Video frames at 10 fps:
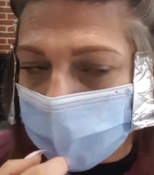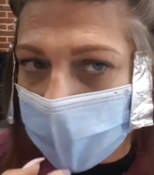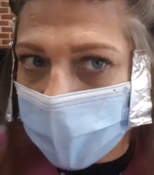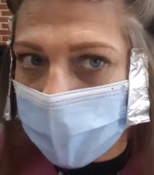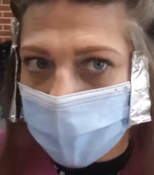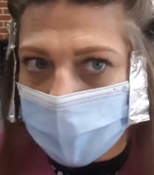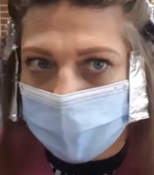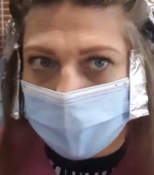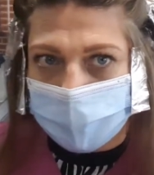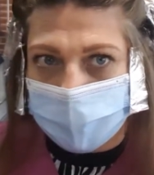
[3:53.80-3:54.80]
bleach.
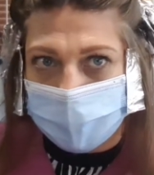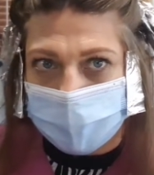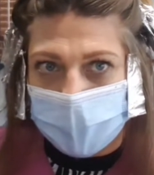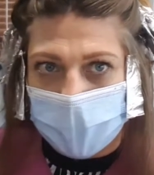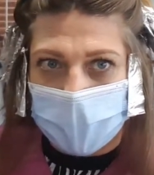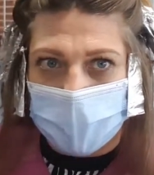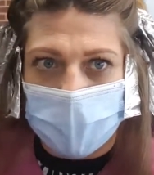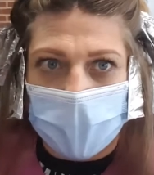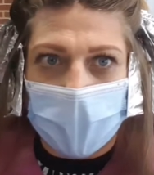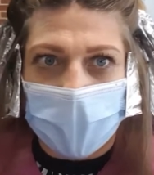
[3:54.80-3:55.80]
But yeah,
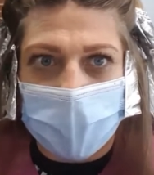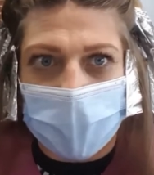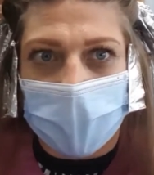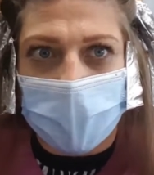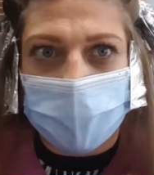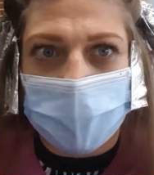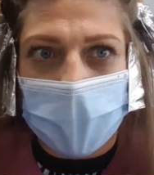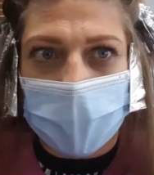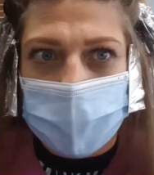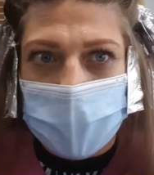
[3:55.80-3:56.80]
we're getting there. 3
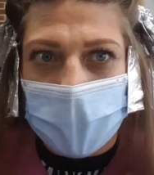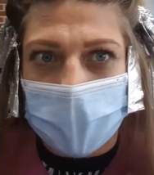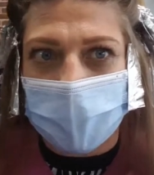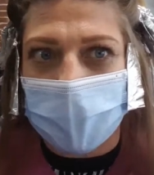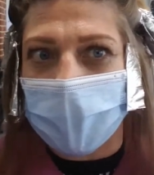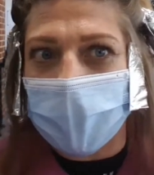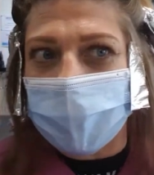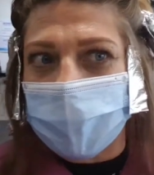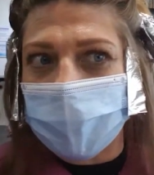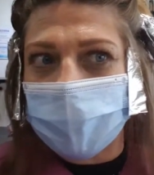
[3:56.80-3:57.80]
hours in, guys.